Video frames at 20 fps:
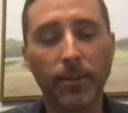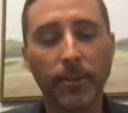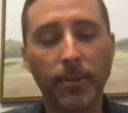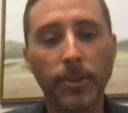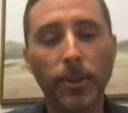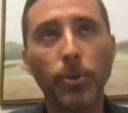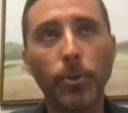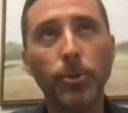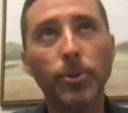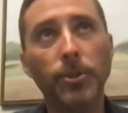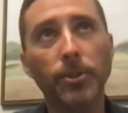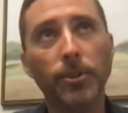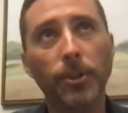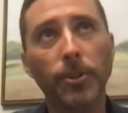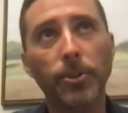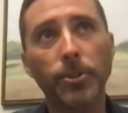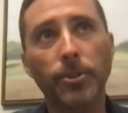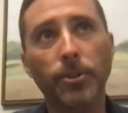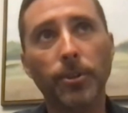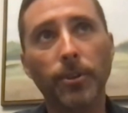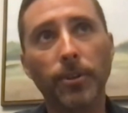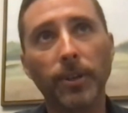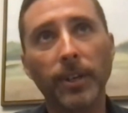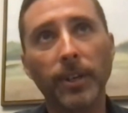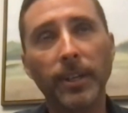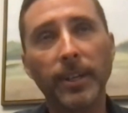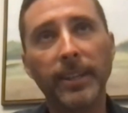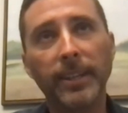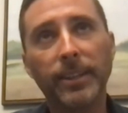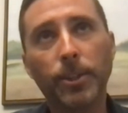I mean, those are
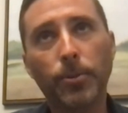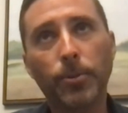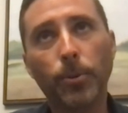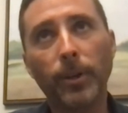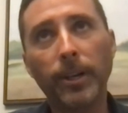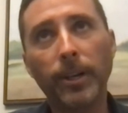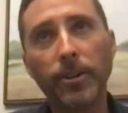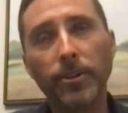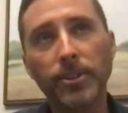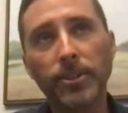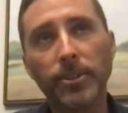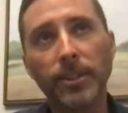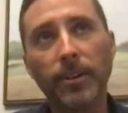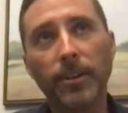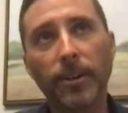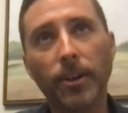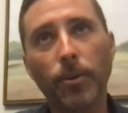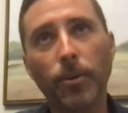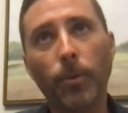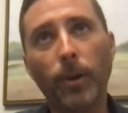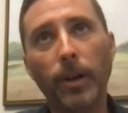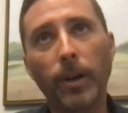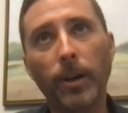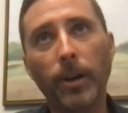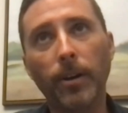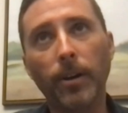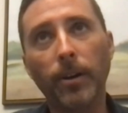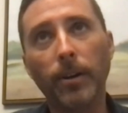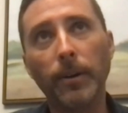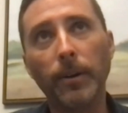Twin Air is an area
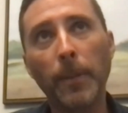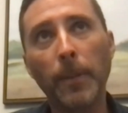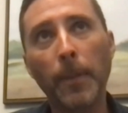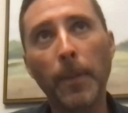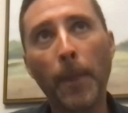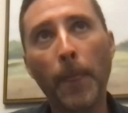where